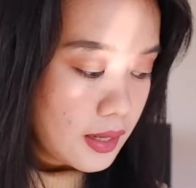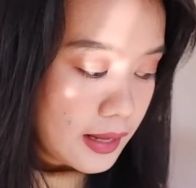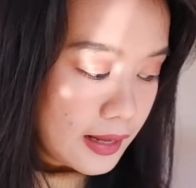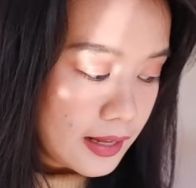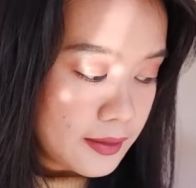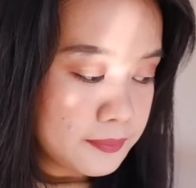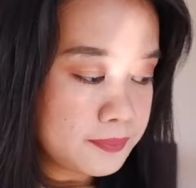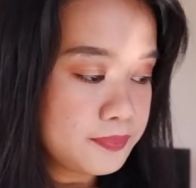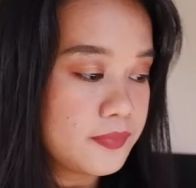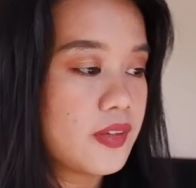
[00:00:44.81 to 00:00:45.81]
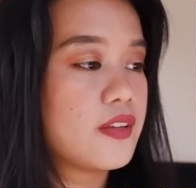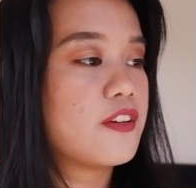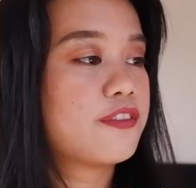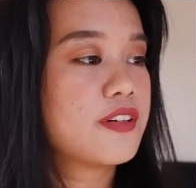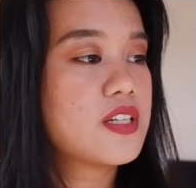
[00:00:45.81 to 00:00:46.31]

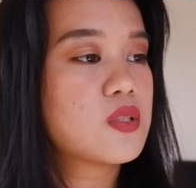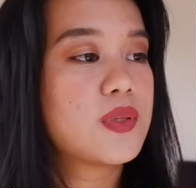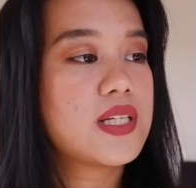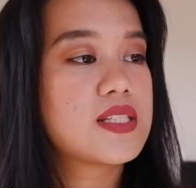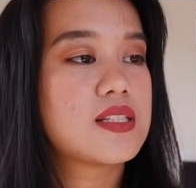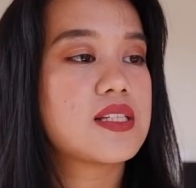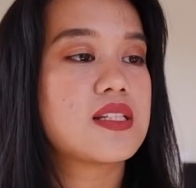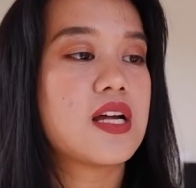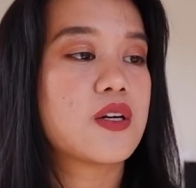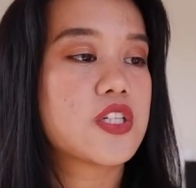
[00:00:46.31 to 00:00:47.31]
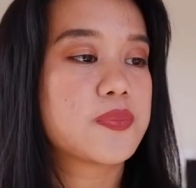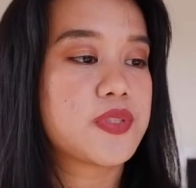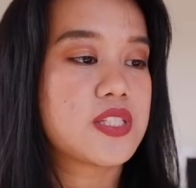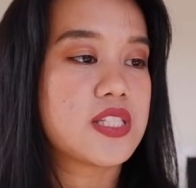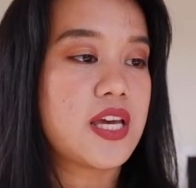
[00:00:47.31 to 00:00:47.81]
The first one is this La
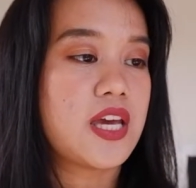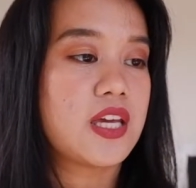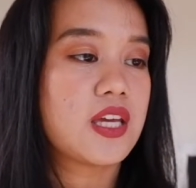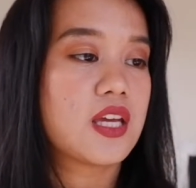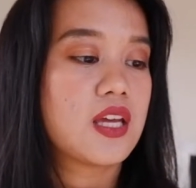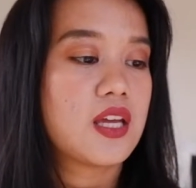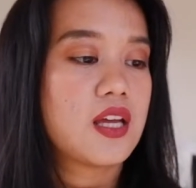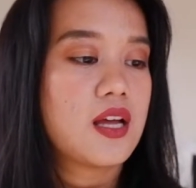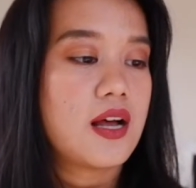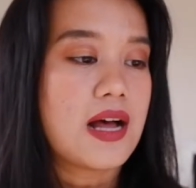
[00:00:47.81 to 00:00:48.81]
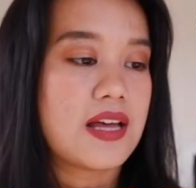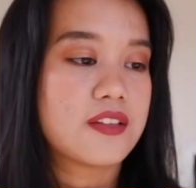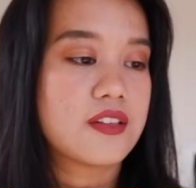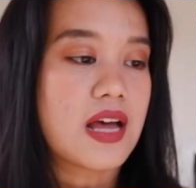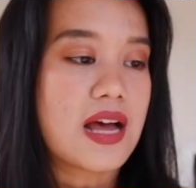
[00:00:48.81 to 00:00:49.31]
Roche-Posay
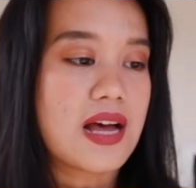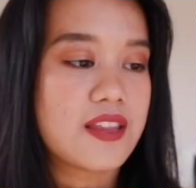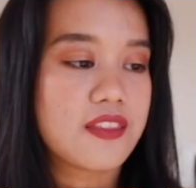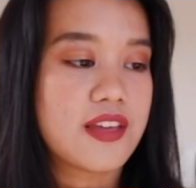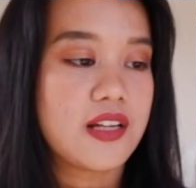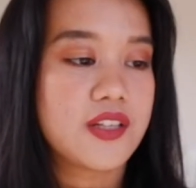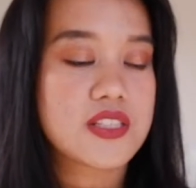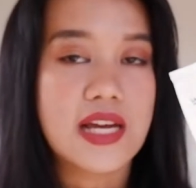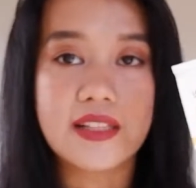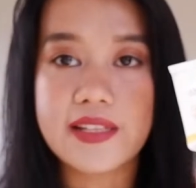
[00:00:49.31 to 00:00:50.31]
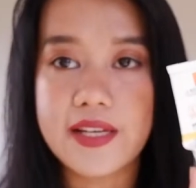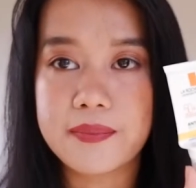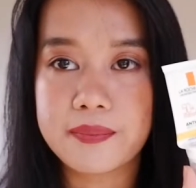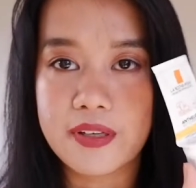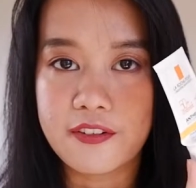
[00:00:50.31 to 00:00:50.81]
Anthelius
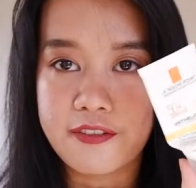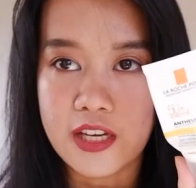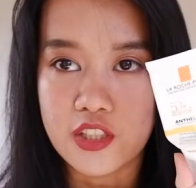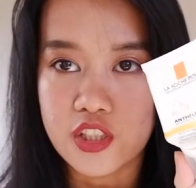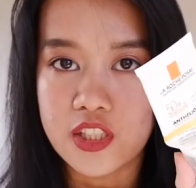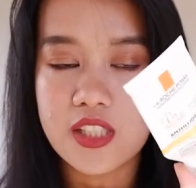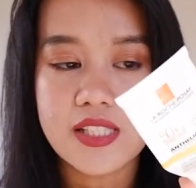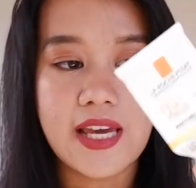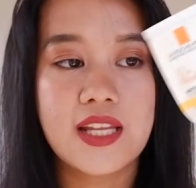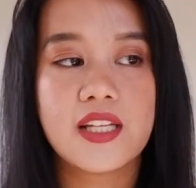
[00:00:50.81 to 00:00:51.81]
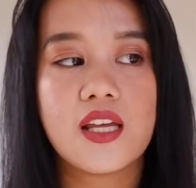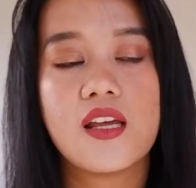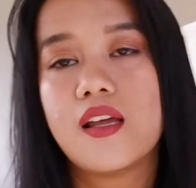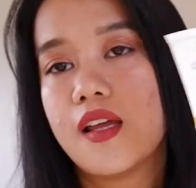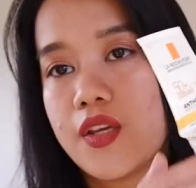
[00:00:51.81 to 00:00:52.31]
Anti-Imperfections, and
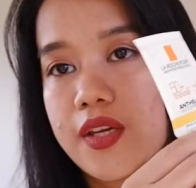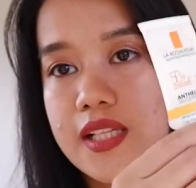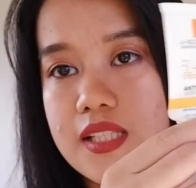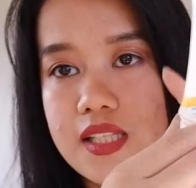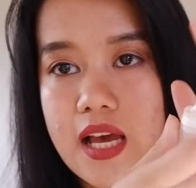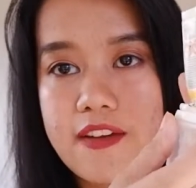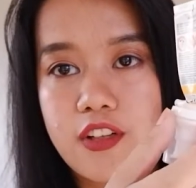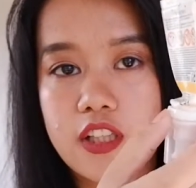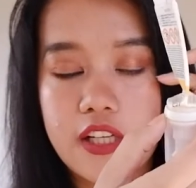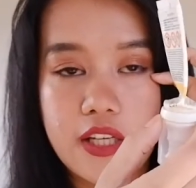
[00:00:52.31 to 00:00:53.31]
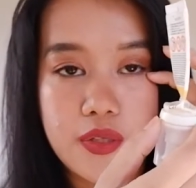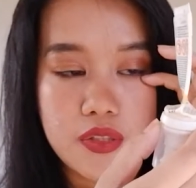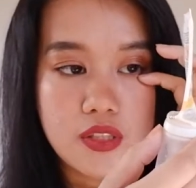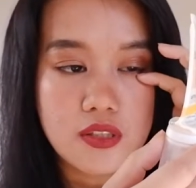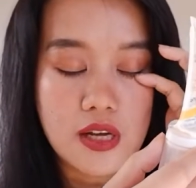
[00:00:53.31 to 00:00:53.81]
you can see I've already
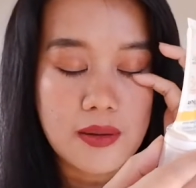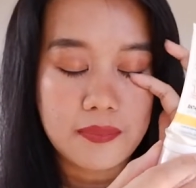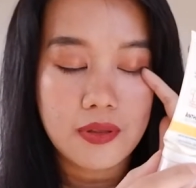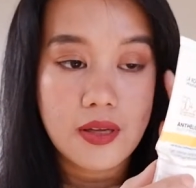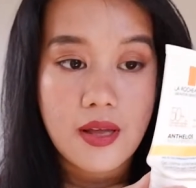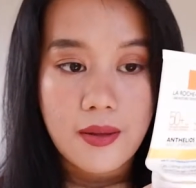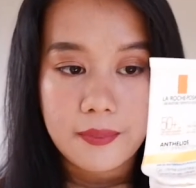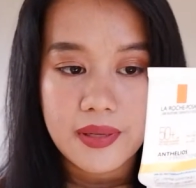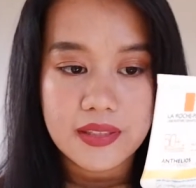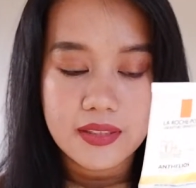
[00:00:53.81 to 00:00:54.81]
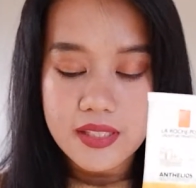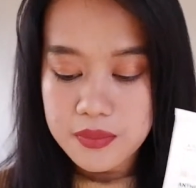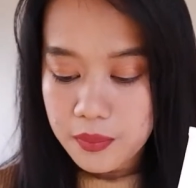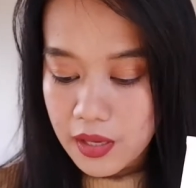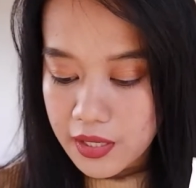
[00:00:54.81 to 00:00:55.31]
used this up. But
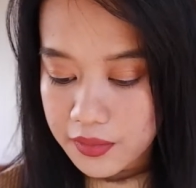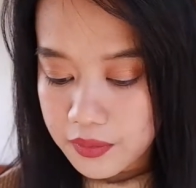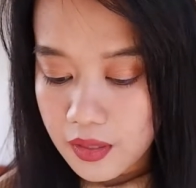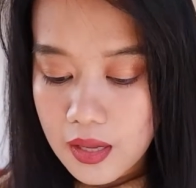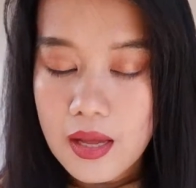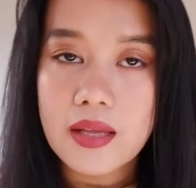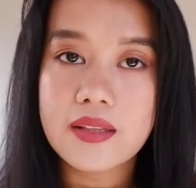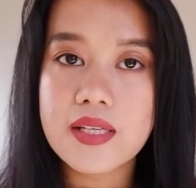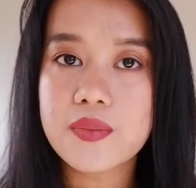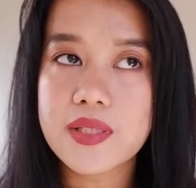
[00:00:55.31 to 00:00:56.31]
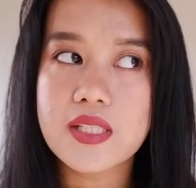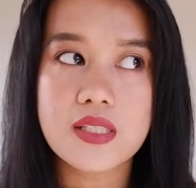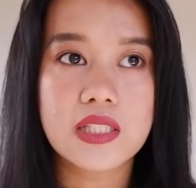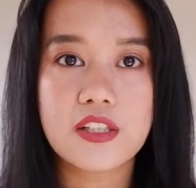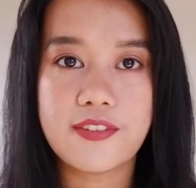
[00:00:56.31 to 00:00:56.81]
this one is
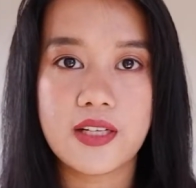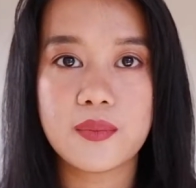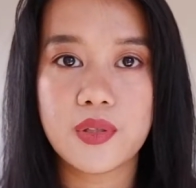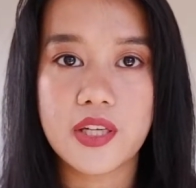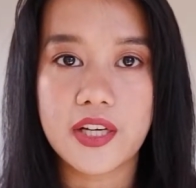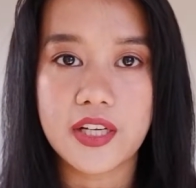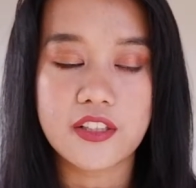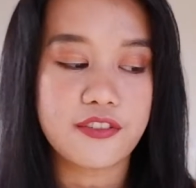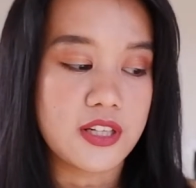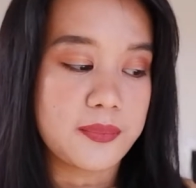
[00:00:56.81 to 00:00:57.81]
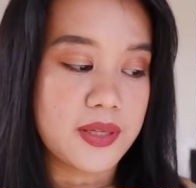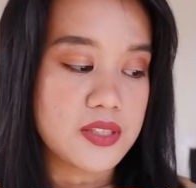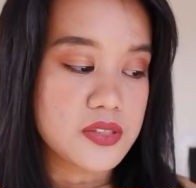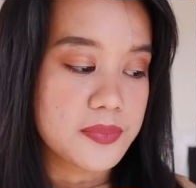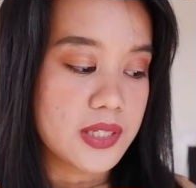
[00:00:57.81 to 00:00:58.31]
not available here in the
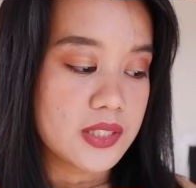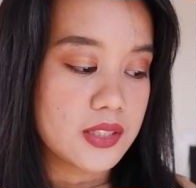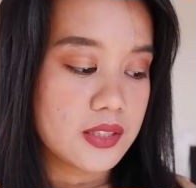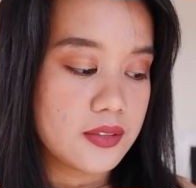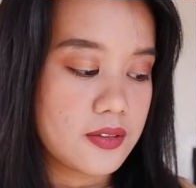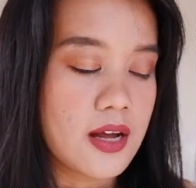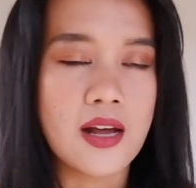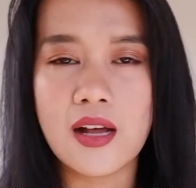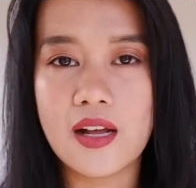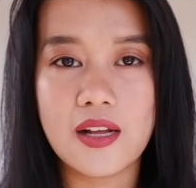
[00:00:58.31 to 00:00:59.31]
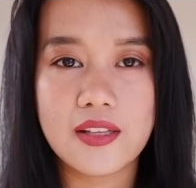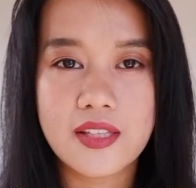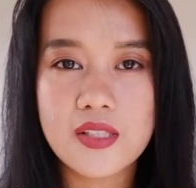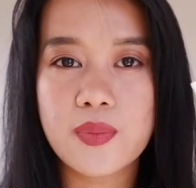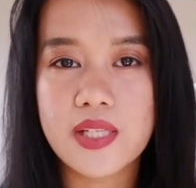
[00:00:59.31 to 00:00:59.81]
Philippines, but
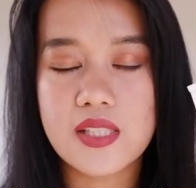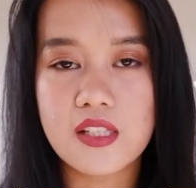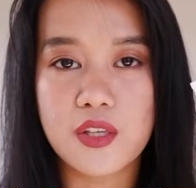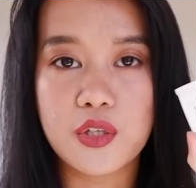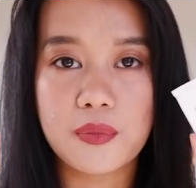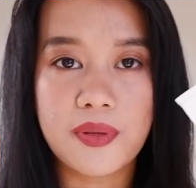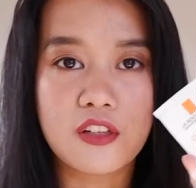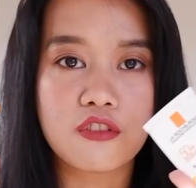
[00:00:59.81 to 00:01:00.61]
this one is the European